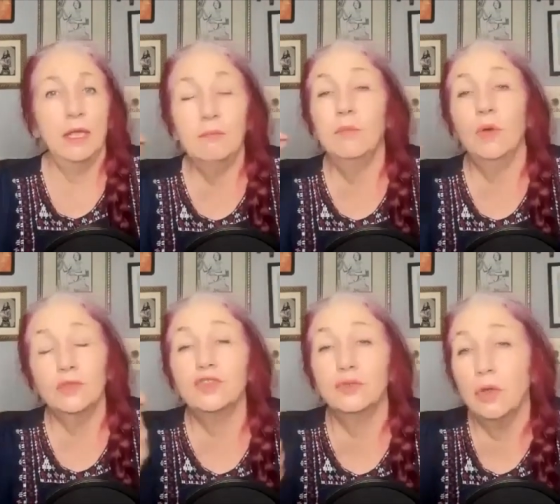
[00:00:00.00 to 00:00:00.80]
It
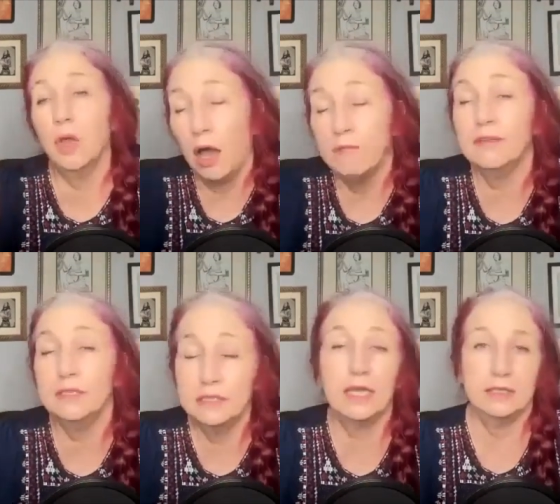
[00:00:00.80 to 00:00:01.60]
most
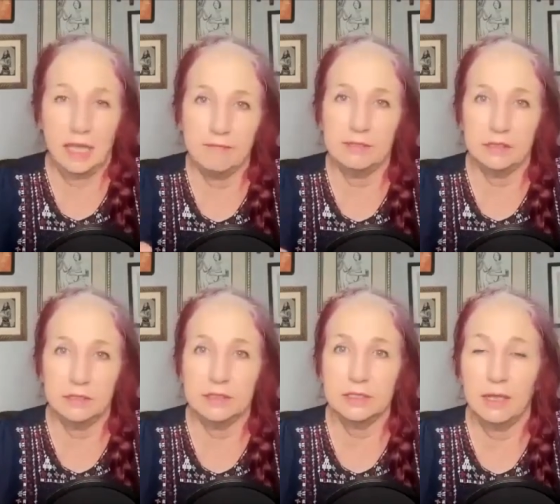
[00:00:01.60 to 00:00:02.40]
often does have a
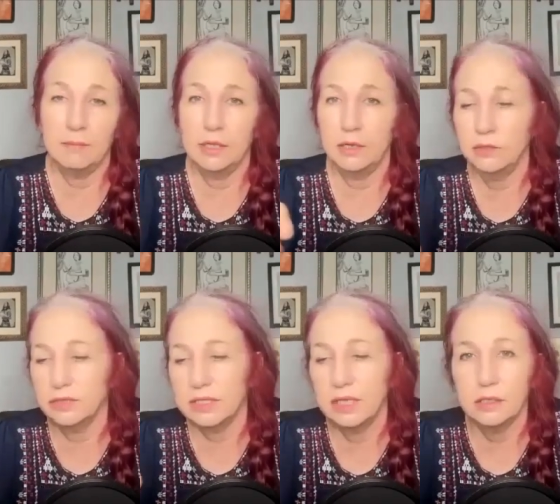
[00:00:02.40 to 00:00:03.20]
little stub there. You'll
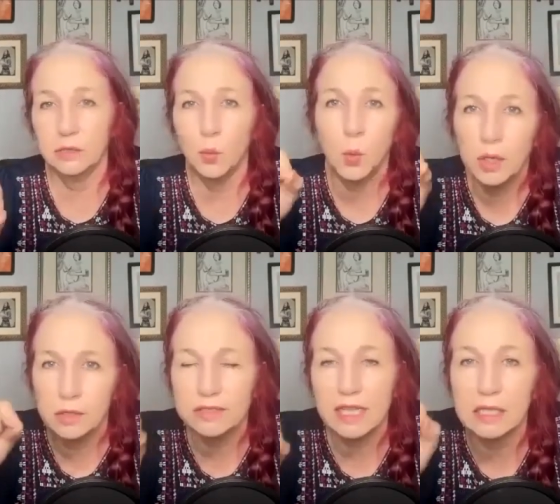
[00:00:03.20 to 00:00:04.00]
see a little, it
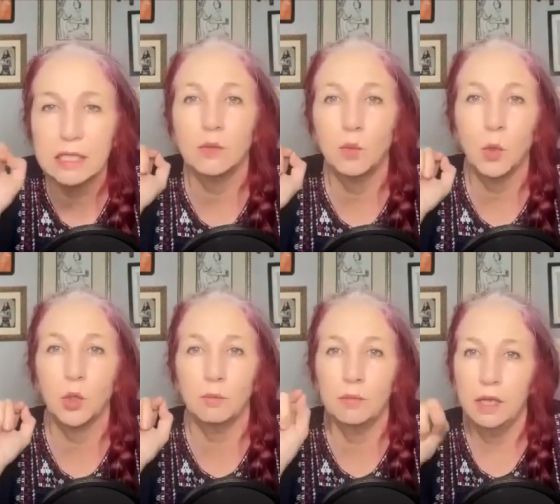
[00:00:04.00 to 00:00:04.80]
looks like a little
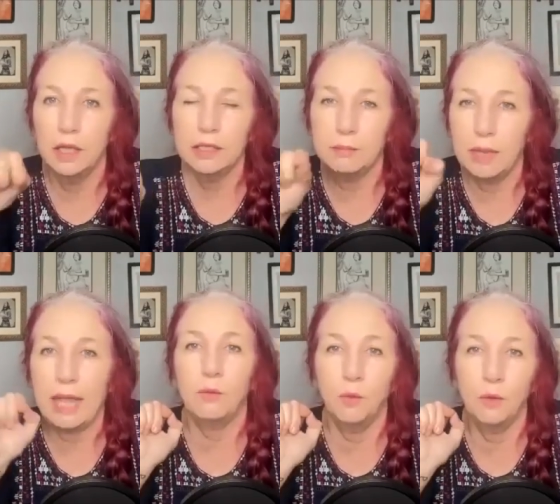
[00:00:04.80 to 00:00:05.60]
worm, a little
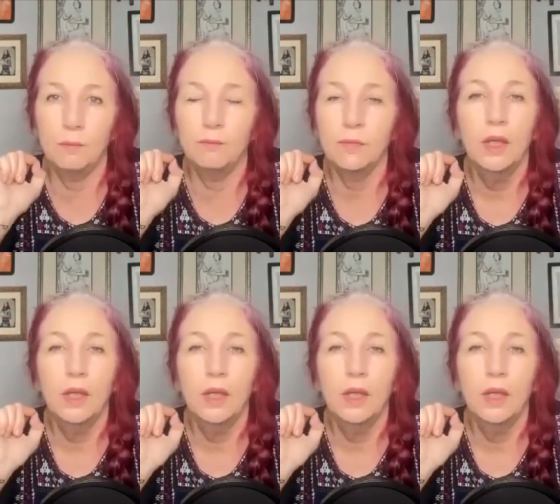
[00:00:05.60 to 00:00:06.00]
black worm,